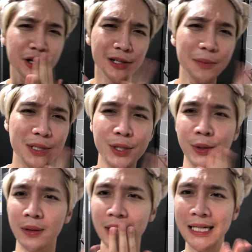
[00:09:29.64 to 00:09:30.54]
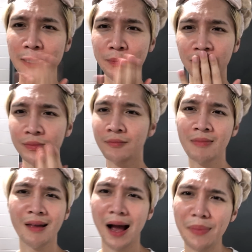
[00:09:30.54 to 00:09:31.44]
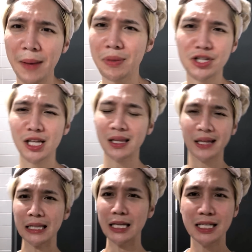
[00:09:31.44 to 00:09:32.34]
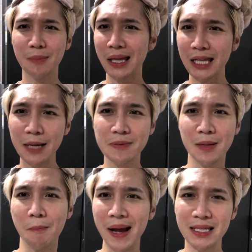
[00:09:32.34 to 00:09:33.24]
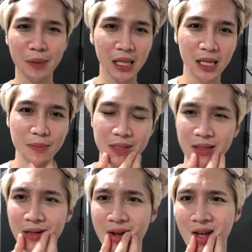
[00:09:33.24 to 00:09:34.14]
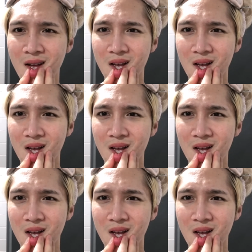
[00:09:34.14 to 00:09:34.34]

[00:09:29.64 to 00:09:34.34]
Put on your lips too. Um, I'm that bitch that like licks my lips and bites my lips and